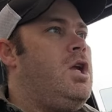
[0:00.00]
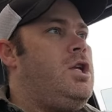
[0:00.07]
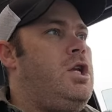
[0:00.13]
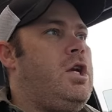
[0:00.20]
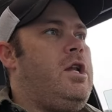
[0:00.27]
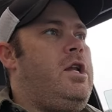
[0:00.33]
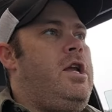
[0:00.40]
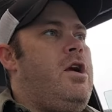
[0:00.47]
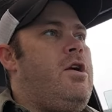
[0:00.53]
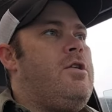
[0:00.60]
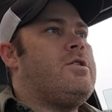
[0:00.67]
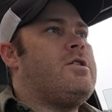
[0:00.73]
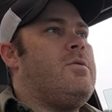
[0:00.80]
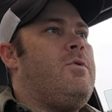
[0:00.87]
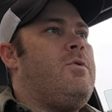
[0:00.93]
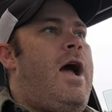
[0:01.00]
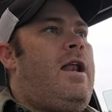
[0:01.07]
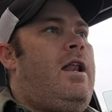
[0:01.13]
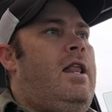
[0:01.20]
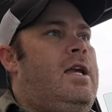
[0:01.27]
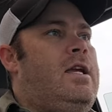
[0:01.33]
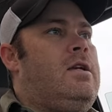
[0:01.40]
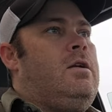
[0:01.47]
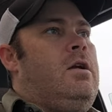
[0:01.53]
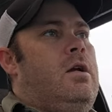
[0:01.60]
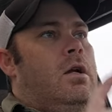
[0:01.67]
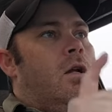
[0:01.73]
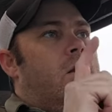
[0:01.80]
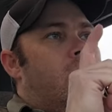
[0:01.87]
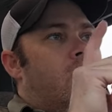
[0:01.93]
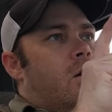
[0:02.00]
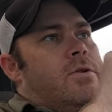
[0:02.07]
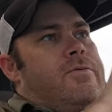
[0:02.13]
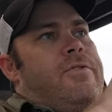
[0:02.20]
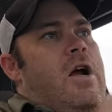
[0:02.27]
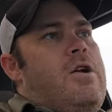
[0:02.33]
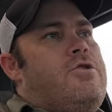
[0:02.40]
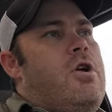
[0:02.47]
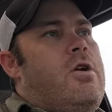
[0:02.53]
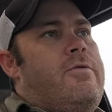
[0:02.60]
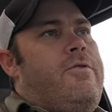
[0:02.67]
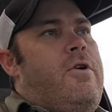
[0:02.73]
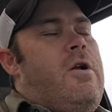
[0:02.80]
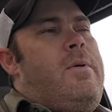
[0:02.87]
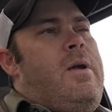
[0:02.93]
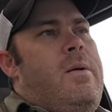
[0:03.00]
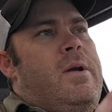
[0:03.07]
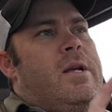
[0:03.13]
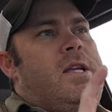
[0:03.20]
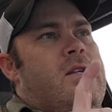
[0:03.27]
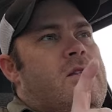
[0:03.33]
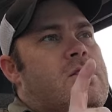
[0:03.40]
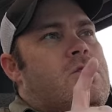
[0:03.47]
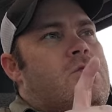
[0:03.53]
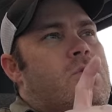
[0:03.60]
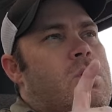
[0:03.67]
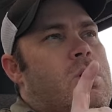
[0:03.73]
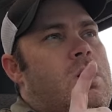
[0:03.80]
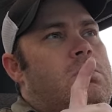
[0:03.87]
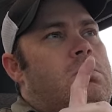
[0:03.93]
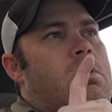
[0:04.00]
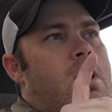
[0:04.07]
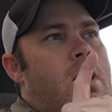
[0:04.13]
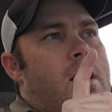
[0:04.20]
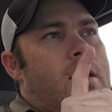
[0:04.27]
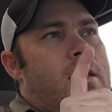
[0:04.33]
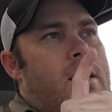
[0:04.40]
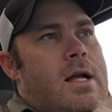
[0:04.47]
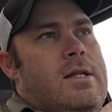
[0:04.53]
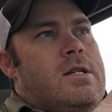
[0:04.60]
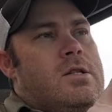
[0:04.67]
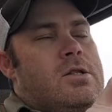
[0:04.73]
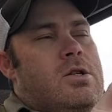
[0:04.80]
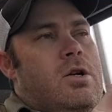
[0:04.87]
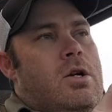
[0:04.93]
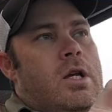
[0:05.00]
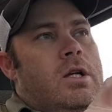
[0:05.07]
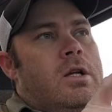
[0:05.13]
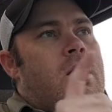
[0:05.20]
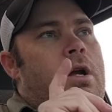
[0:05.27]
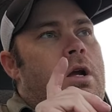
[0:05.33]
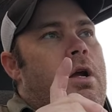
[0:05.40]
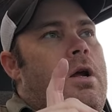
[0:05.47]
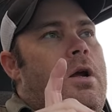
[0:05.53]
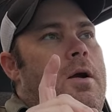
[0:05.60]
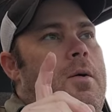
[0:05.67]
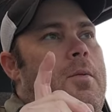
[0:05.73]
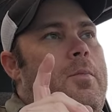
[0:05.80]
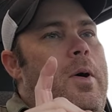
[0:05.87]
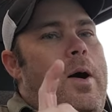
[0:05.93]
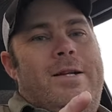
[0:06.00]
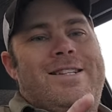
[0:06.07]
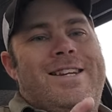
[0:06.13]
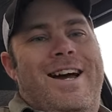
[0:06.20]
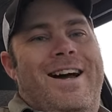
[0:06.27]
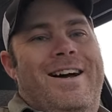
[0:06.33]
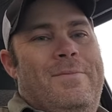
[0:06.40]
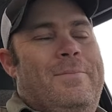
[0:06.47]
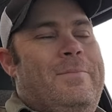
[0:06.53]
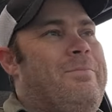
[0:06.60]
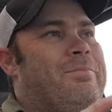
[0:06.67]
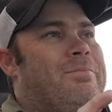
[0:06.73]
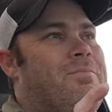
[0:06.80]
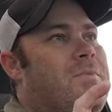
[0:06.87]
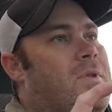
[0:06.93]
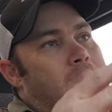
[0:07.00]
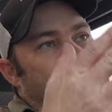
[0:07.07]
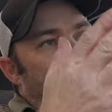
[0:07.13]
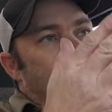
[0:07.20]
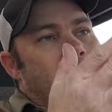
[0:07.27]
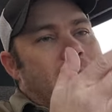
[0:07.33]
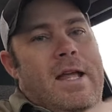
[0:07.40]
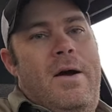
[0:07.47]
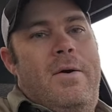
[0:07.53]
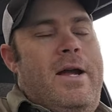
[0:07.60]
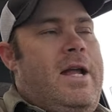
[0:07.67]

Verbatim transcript: You can hear there's some rattling. There's a fire truck in front of me at my kid's school. That's concerning, but um, we're heading that way